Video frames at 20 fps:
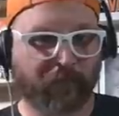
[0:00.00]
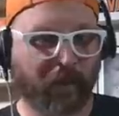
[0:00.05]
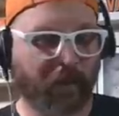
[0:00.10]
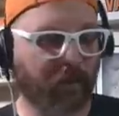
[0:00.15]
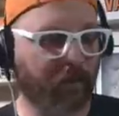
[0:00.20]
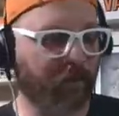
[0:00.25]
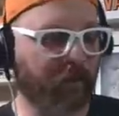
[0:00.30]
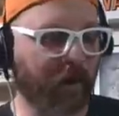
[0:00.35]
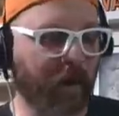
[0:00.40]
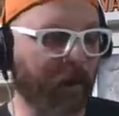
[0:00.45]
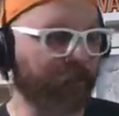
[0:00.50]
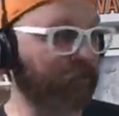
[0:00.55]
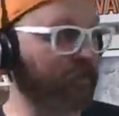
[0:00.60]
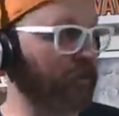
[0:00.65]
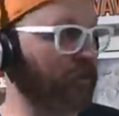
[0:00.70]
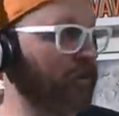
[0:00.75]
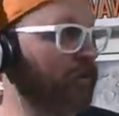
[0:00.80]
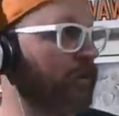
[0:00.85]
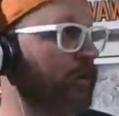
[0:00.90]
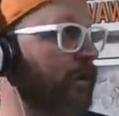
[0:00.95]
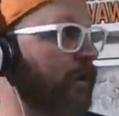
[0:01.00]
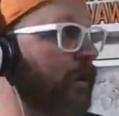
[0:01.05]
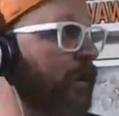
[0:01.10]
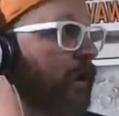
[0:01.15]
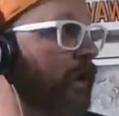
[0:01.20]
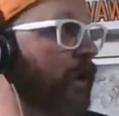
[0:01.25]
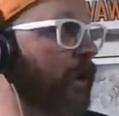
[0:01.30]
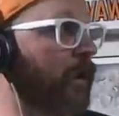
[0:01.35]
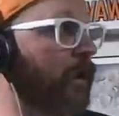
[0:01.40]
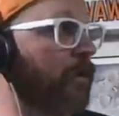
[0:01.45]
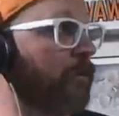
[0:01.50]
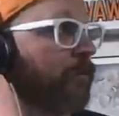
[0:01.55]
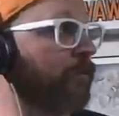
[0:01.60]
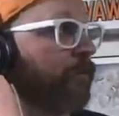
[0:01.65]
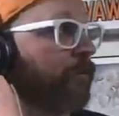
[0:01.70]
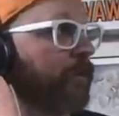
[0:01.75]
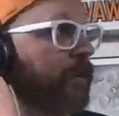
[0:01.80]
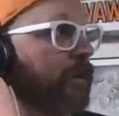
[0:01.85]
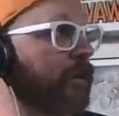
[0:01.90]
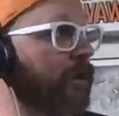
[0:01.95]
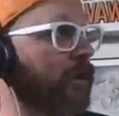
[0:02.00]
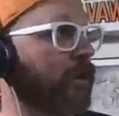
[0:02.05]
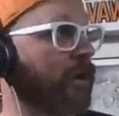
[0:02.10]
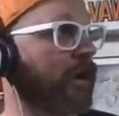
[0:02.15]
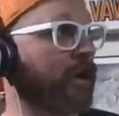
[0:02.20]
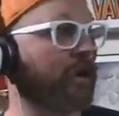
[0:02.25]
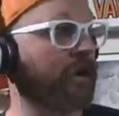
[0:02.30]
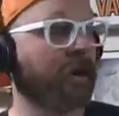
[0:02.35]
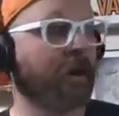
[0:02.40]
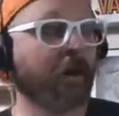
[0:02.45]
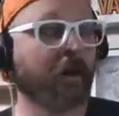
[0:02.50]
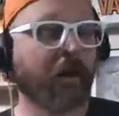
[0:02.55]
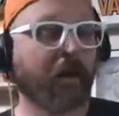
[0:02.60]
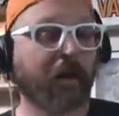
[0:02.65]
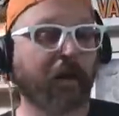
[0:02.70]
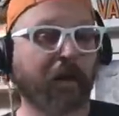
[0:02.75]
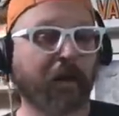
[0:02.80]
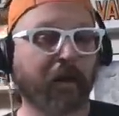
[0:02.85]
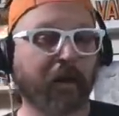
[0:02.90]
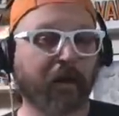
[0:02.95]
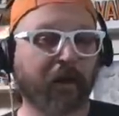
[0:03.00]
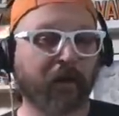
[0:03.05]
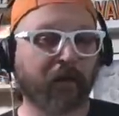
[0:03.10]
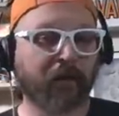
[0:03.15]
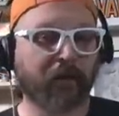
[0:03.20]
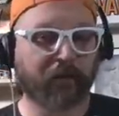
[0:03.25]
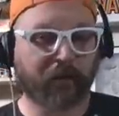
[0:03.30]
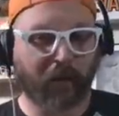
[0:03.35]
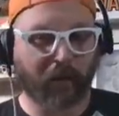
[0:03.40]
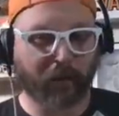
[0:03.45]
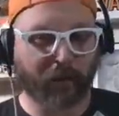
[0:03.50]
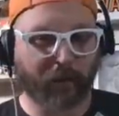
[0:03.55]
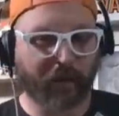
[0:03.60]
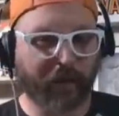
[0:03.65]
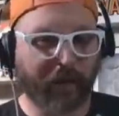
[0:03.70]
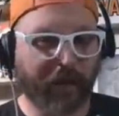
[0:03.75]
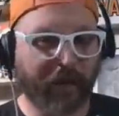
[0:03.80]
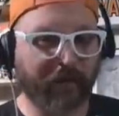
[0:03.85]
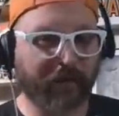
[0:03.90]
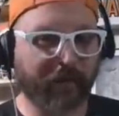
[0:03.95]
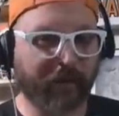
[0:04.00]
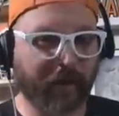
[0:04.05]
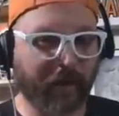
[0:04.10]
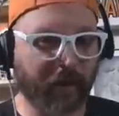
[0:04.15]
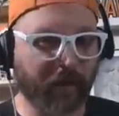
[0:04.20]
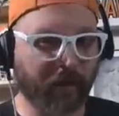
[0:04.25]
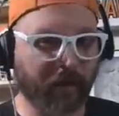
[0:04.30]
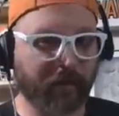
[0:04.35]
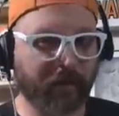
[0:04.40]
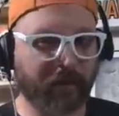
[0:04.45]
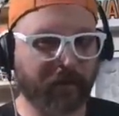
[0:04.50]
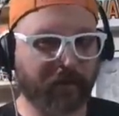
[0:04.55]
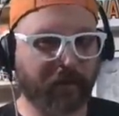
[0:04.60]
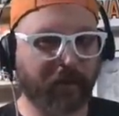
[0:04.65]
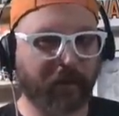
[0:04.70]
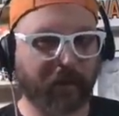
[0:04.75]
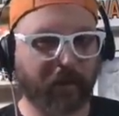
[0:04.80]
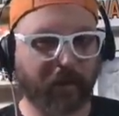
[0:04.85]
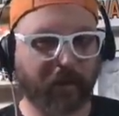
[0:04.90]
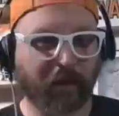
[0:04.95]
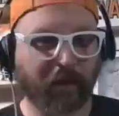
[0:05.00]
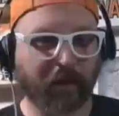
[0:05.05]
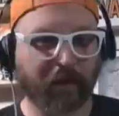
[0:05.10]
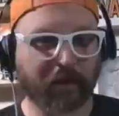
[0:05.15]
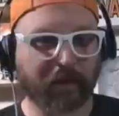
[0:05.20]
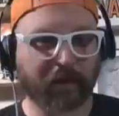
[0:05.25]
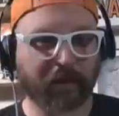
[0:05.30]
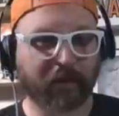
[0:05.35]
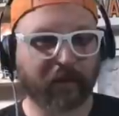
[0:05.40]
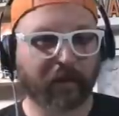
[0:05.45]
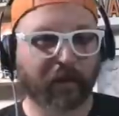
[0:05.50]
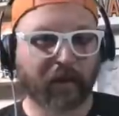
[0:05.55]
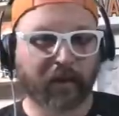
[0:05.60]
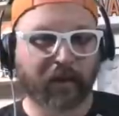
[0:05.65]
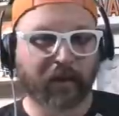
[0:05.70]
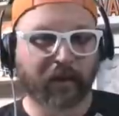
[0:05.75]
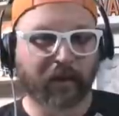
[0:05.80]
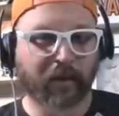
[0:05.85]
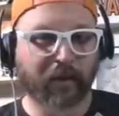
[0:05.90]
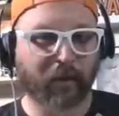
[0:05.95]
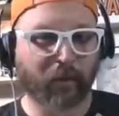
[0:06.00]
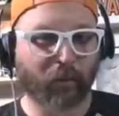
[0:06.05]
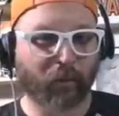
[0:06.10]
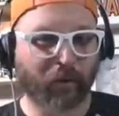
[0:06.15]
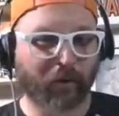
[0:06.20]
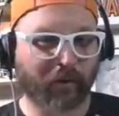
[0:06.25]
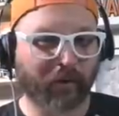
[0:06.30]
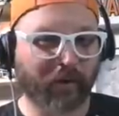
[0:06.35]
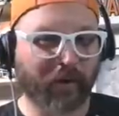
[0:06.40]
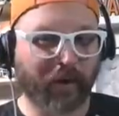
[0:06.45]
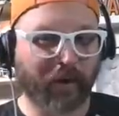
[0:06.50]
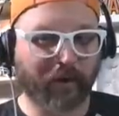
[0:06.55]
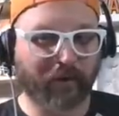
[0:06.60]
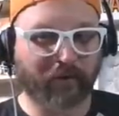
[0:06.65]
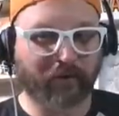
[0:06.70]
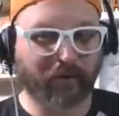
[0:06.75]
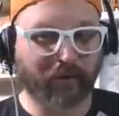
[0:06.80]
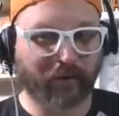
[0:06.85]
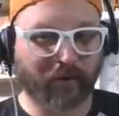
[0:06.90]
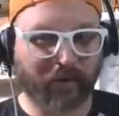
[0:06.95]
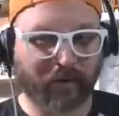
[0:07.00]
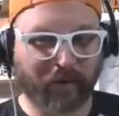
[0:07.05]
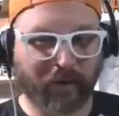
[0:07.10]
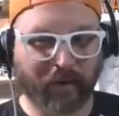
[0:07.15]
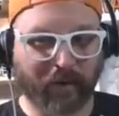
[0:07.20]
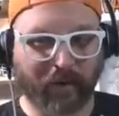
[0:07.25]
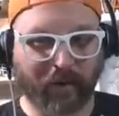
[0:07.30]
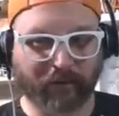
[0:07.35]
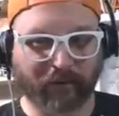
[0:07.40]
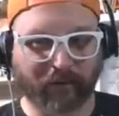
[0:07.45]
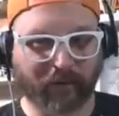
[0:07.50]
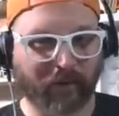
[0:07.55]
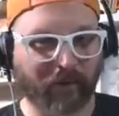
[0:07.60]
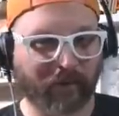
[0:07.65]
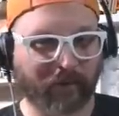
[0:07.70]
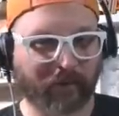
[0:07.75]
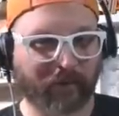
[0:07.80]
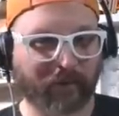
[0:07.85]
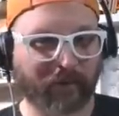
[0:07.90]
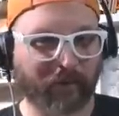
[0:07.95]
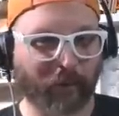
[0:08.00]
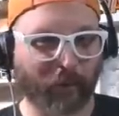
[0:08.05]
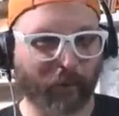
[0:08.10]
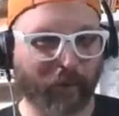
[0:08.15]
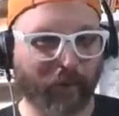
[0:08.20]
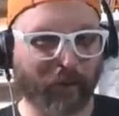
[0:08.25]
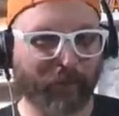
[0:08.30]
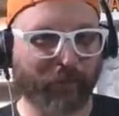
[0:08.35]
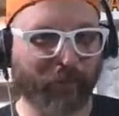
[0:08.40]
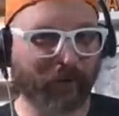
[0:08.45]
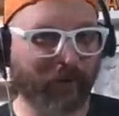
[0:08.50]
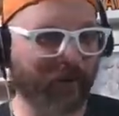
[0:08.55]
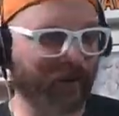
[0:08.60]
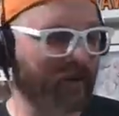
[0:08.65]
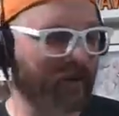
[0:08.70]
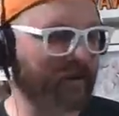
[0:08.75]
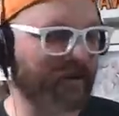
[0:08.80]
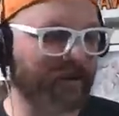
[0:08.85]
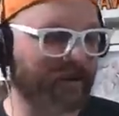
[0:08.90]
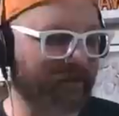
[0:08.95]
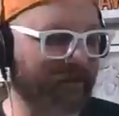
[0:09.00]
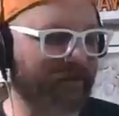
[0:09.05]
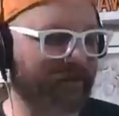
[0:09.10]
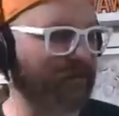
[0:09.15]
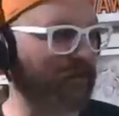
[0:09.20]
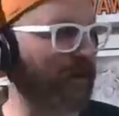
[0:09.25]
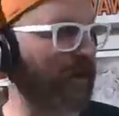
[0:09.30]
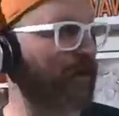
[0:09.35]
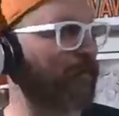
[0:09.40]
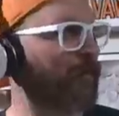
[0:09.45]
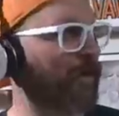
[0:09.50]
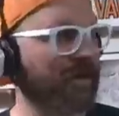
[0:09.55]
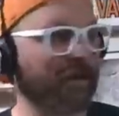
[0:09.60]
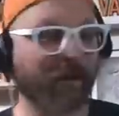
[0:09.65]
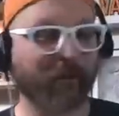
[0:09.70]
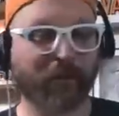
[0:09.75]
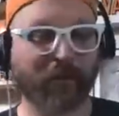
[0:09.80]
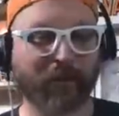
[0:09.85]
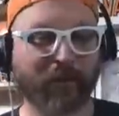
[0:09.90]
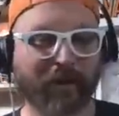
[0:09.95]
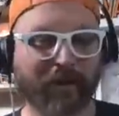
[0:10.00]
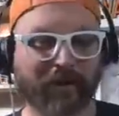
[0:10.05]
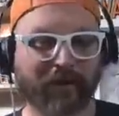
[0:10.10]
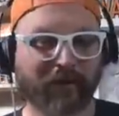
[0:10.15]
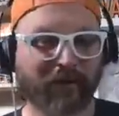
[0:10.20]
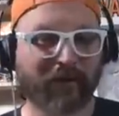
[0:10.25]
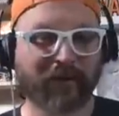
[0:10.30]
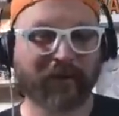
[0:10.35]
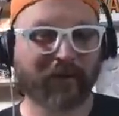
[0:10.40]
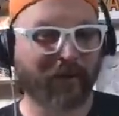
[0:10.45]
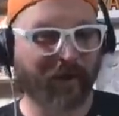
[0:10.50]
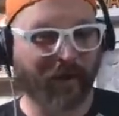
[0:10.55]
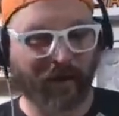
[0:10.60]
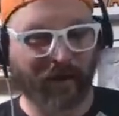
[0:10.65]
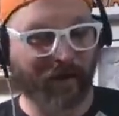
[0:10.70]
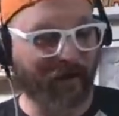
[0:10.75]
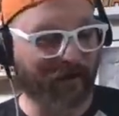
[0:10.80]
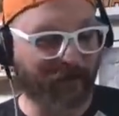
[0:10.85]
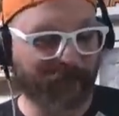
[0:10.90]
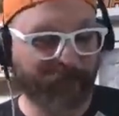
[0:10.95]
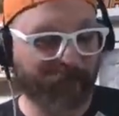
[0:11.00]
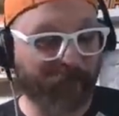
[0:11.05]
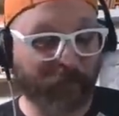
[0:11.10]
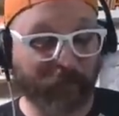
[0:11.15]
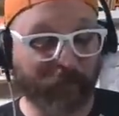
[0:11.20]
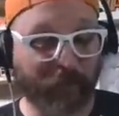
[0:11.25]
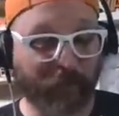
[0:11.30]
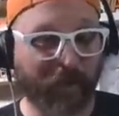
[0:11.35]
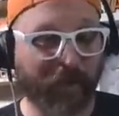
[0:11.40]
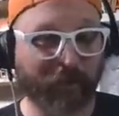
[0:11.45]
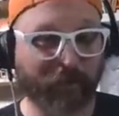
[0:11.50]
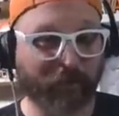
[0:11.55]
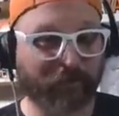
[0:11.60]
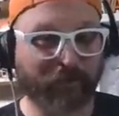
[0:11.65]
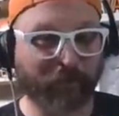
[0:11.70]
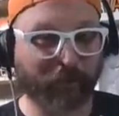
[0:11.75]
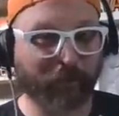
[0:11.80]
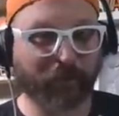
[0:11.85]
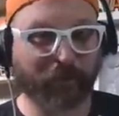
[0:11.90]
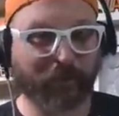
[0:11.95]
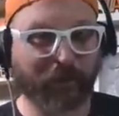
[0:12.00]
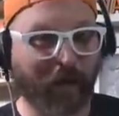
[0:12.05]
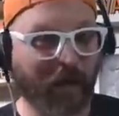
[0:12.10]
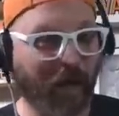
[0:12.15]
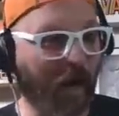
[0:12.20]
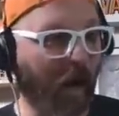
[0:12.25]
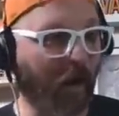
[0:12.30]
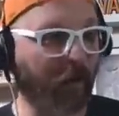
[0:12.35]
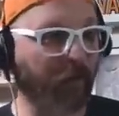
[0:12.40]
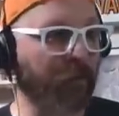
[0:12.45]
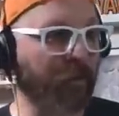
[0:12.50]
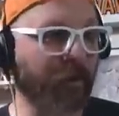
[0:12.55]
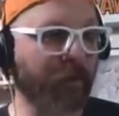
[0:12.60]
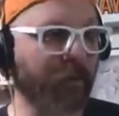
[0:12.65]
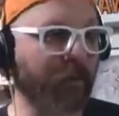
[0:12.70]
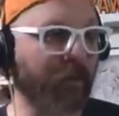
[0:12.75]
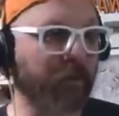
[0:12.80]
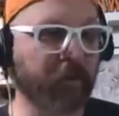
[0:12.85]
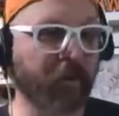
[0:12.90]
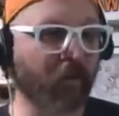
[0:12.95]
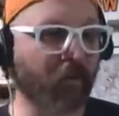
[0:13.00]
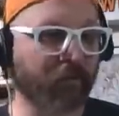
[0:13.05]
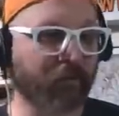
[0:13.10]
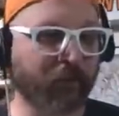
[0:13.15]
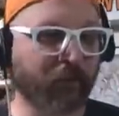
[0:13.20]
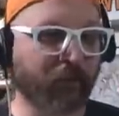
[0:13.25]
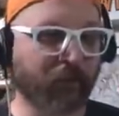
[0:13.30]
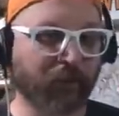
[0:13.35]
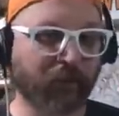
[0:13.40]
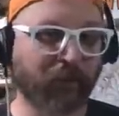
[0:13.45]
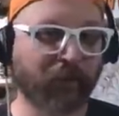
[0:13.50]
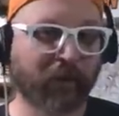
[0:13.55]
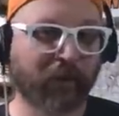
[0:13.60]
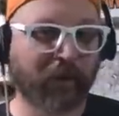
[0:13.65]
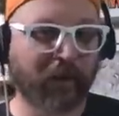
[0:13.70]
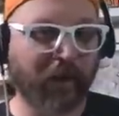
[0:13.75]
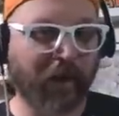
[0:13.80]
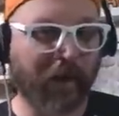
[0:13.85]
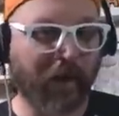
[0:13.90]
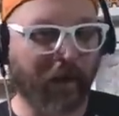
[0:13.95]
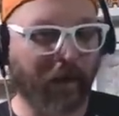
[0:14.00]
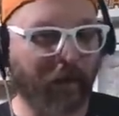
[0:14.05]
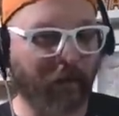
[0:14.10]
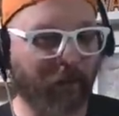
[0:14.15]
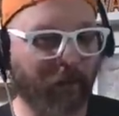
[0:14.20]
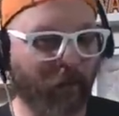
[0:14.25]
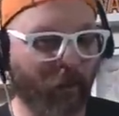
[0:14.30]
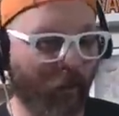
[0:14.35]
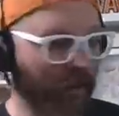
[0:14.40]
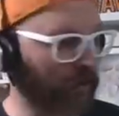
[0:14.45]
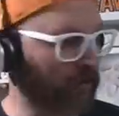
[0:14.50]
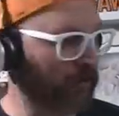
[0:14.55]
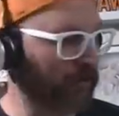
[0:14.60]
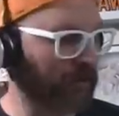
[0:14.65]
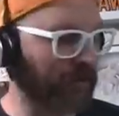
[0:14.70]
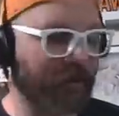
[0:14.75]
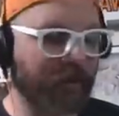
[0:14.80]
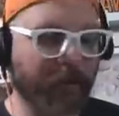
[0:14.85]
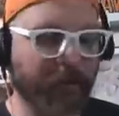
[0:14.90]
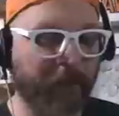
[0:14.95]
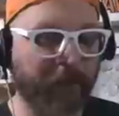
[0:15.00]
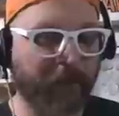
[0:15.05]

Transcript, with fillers: Oh, absolutely. Um, you know. I, I know you talk about Andy Kelly and, and, you know one of the guys that as a kid growing up you're like trying to be him in the backyard. I for me it was Shuler. I, I remember in middle school um, wearing